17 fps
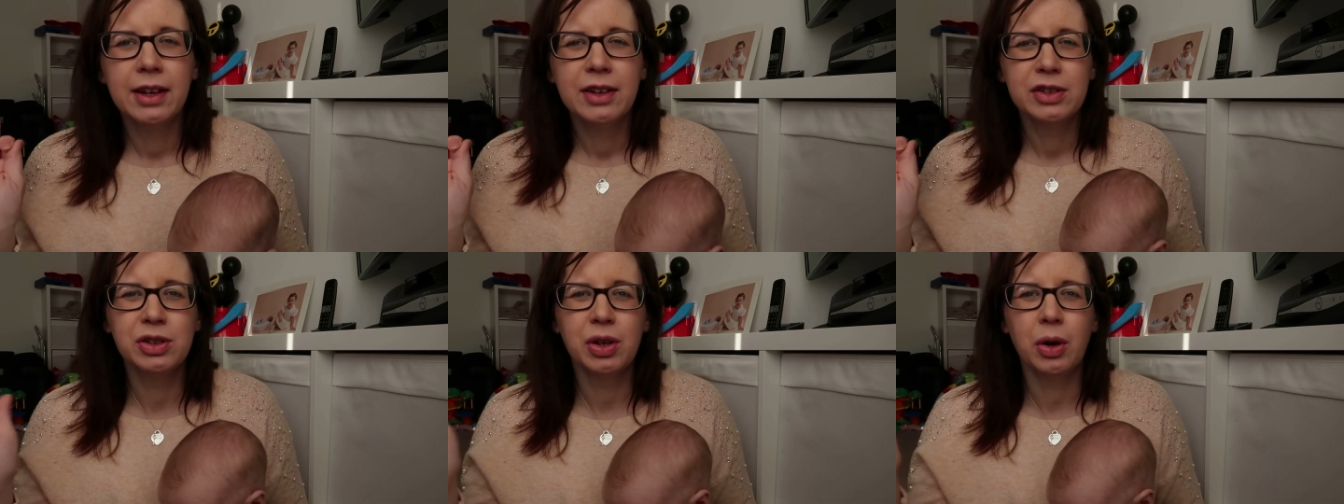
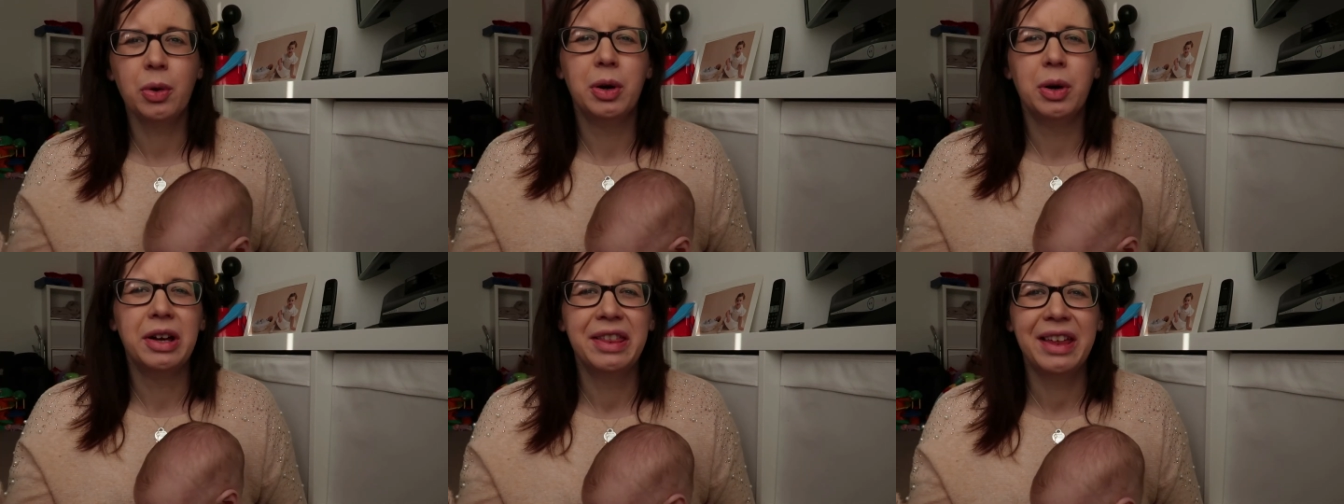
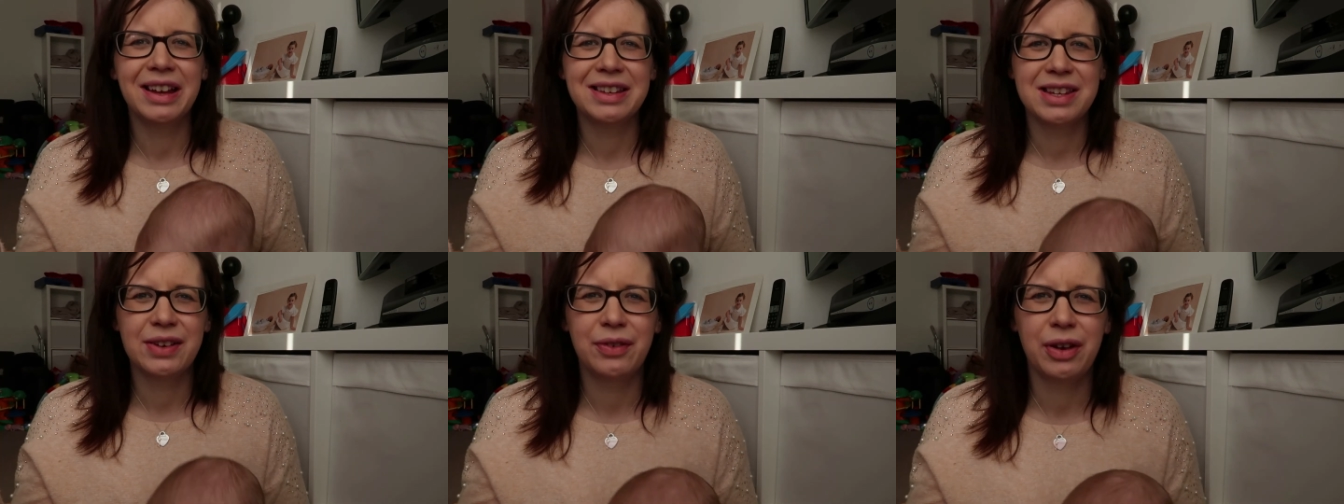So
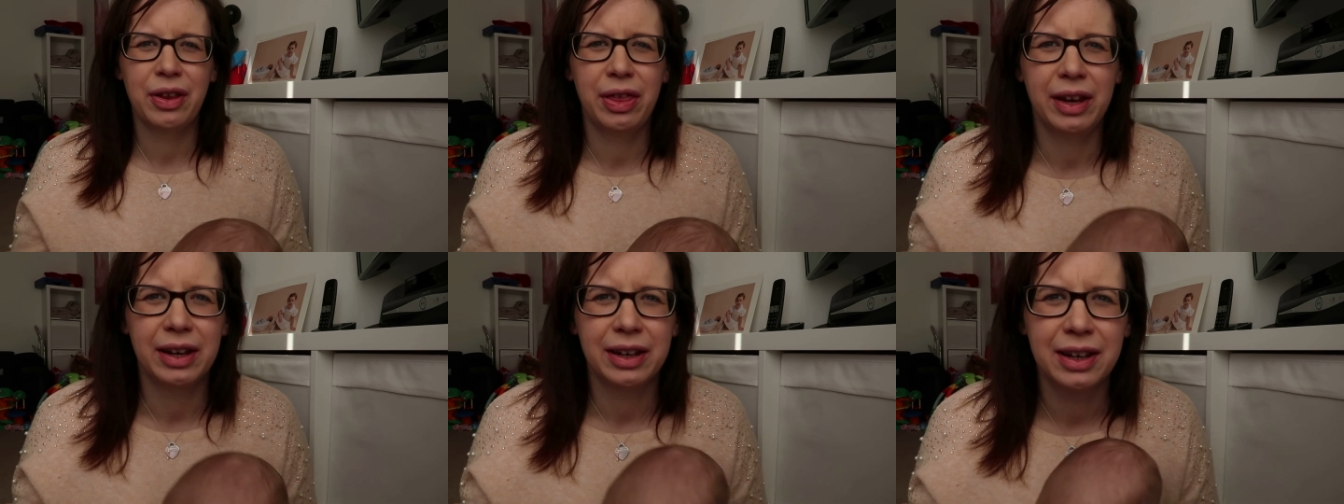that's
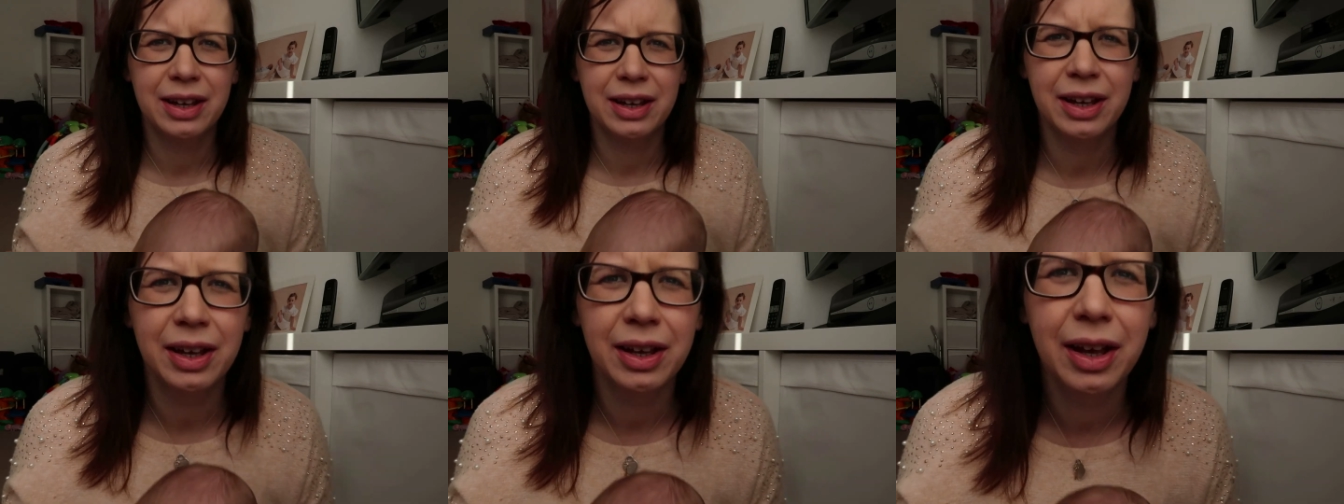everything.
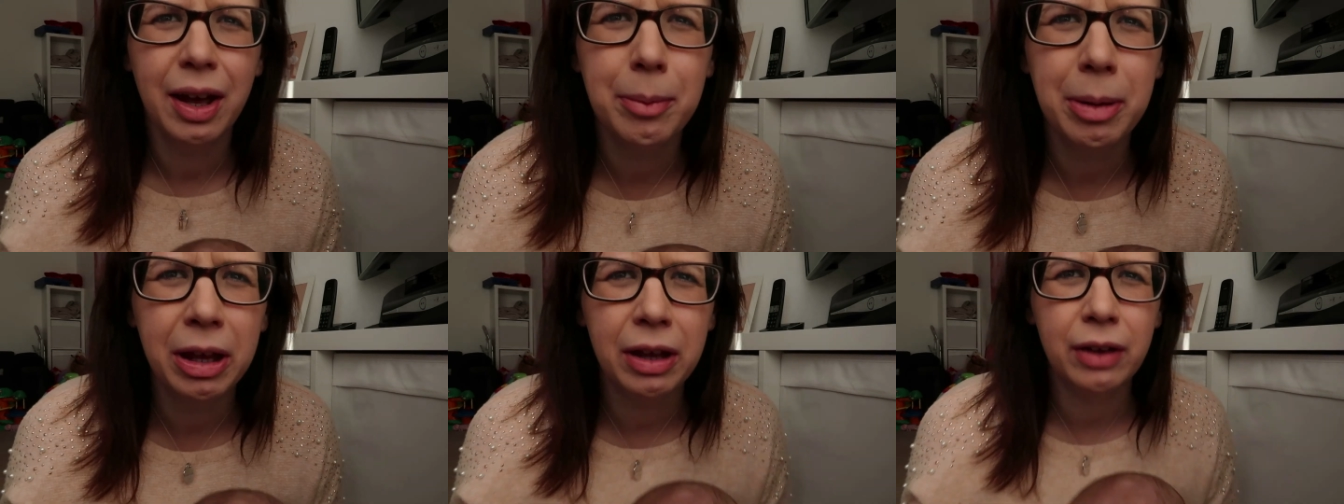
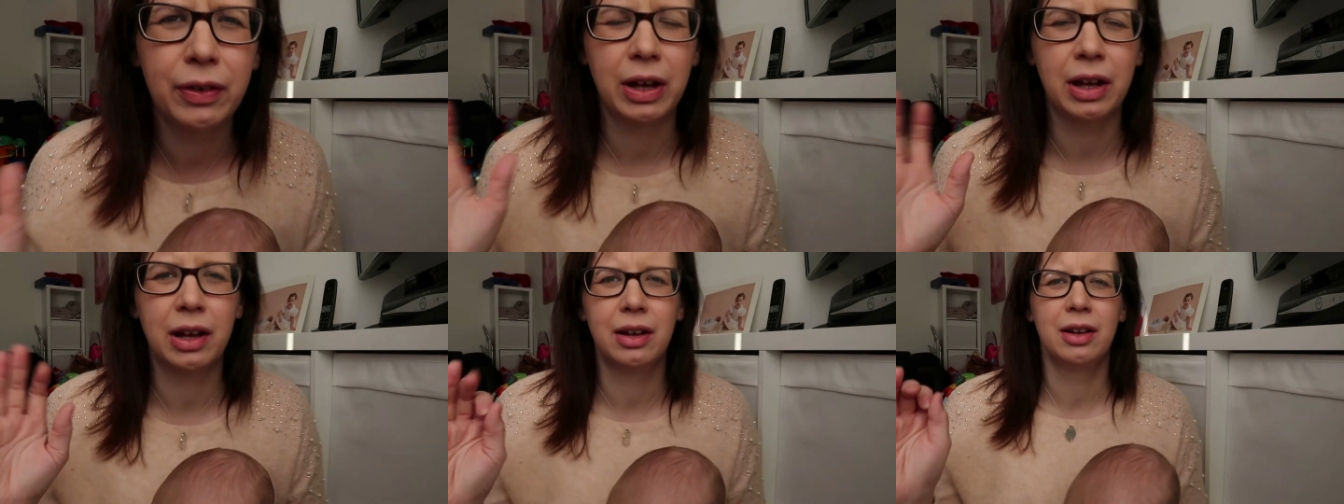A bit
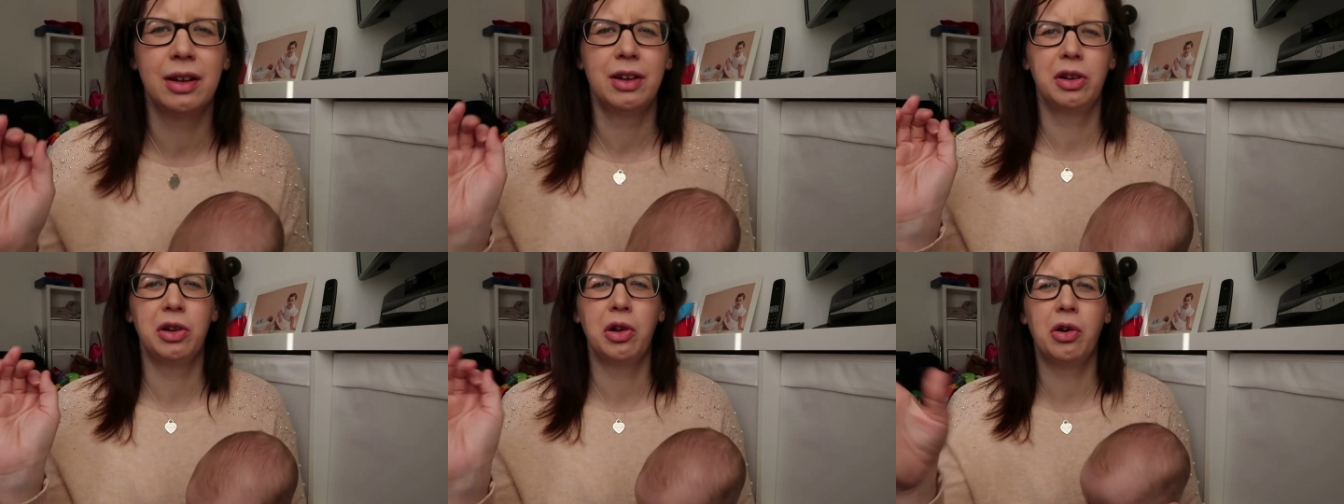of a
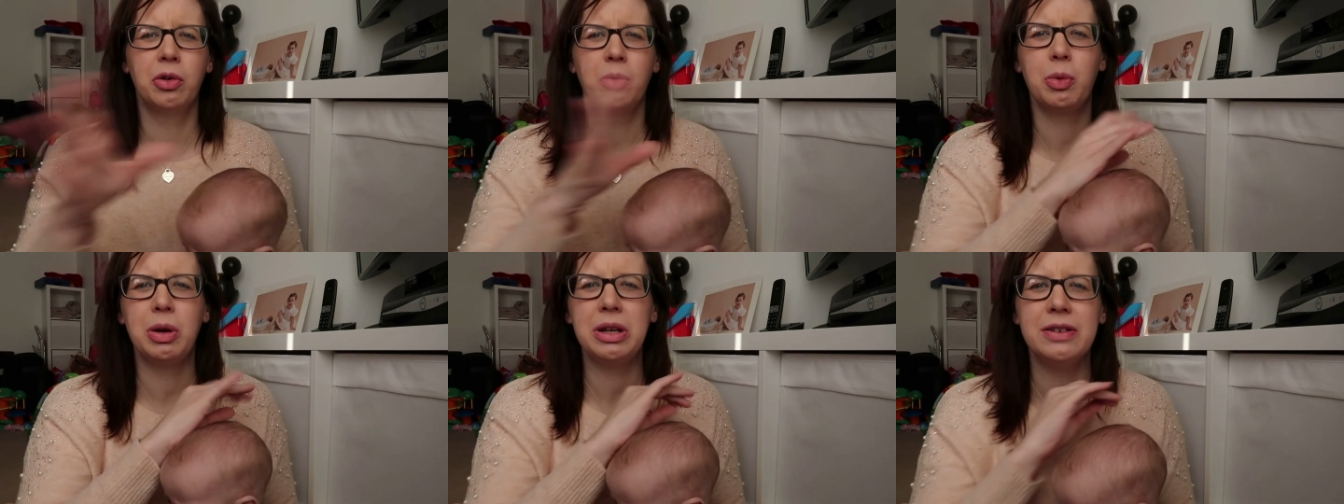
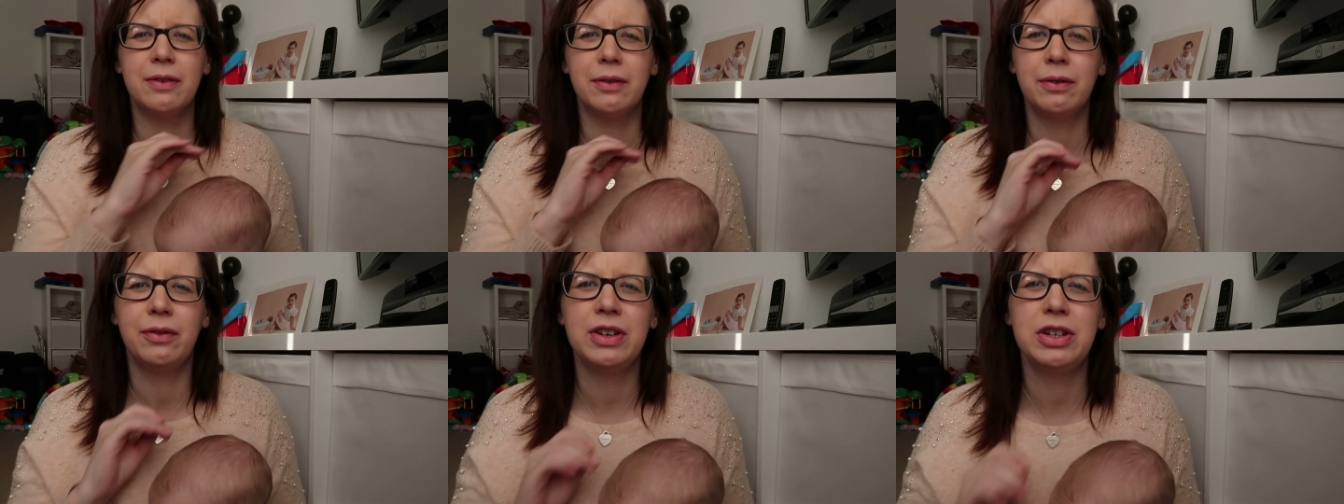long
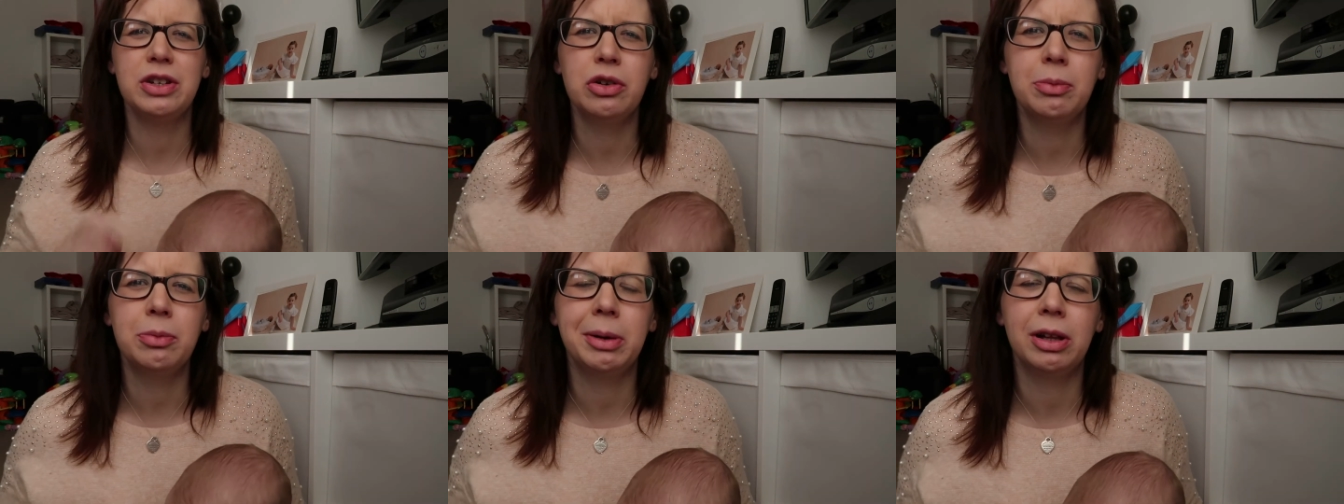wind
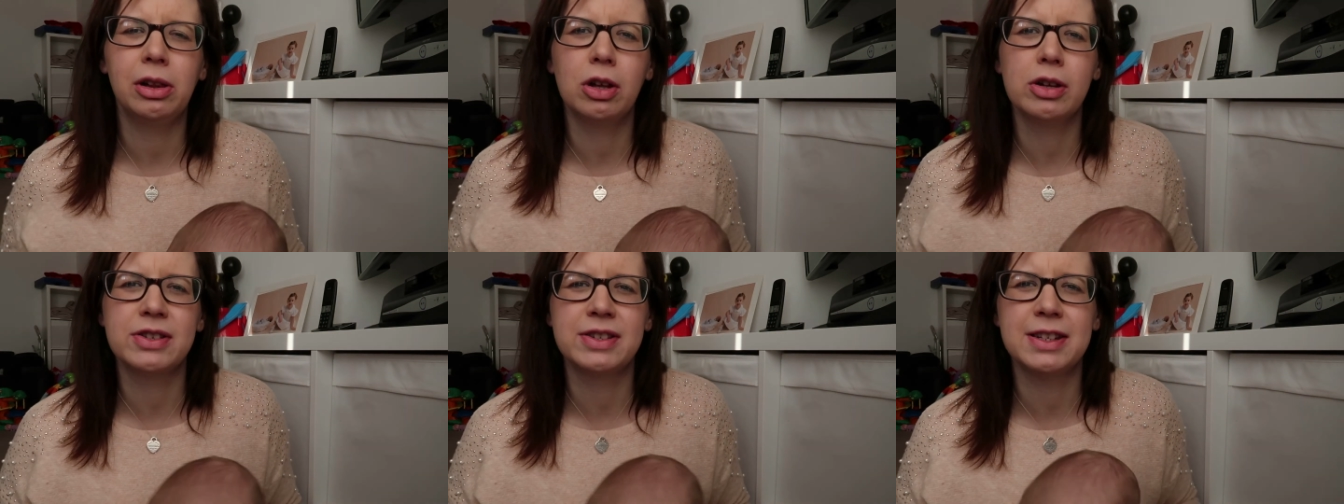video,
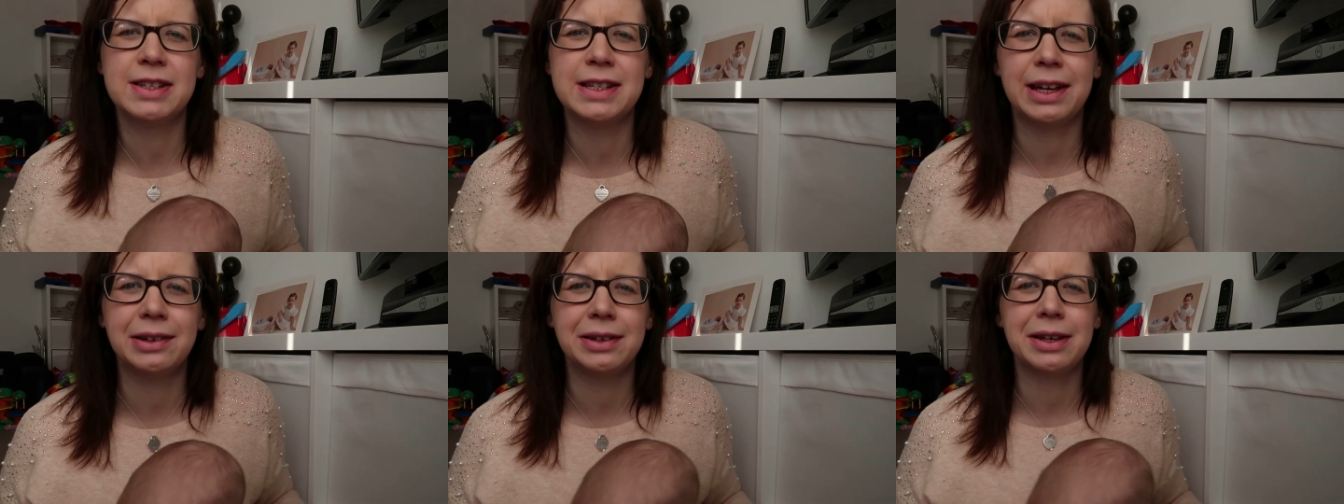but lots
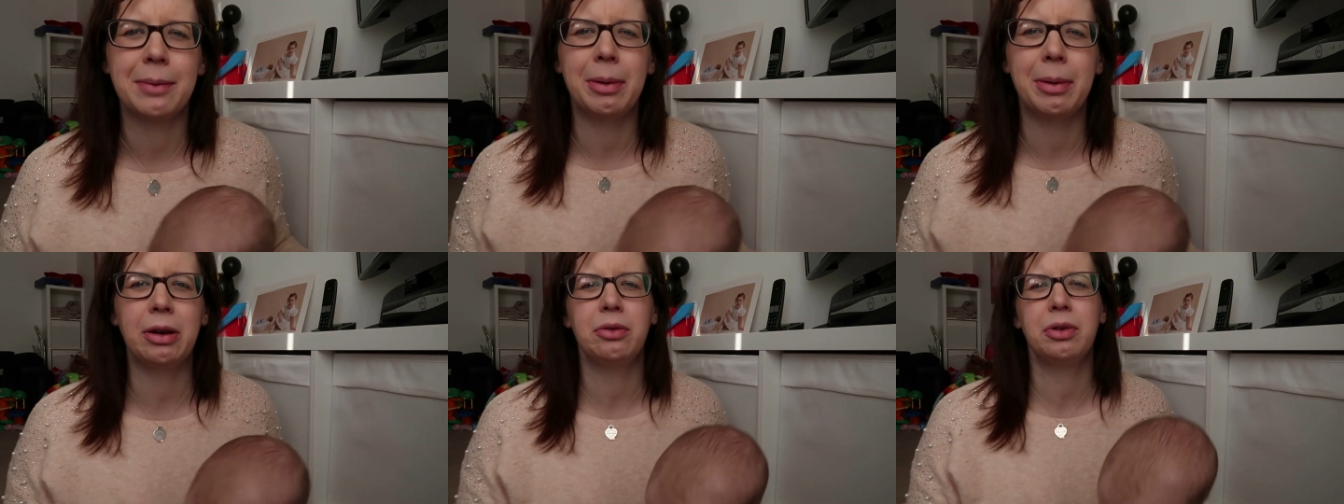to tell
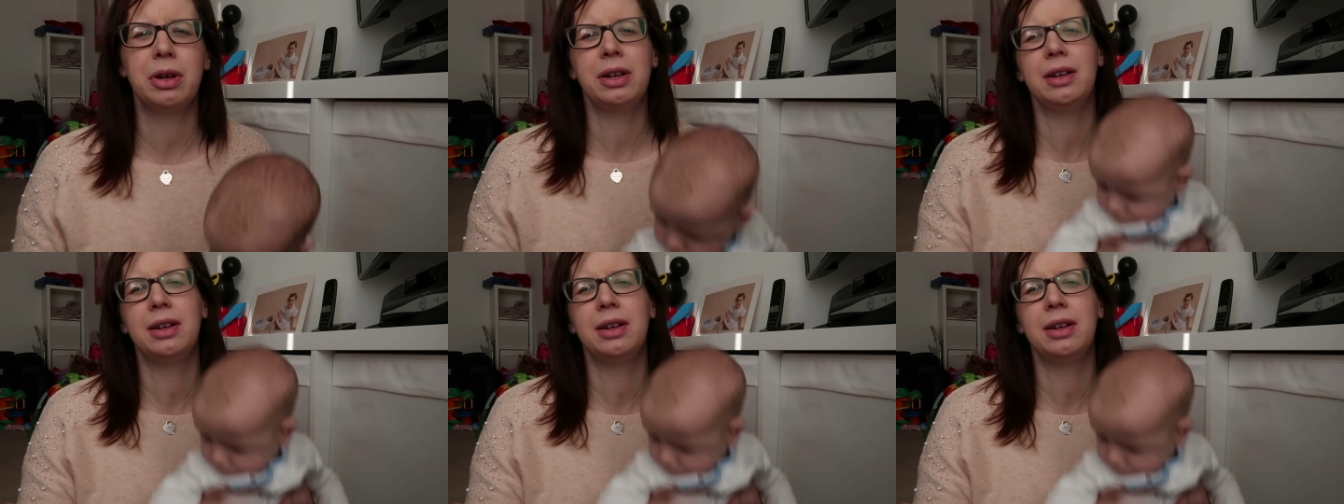you about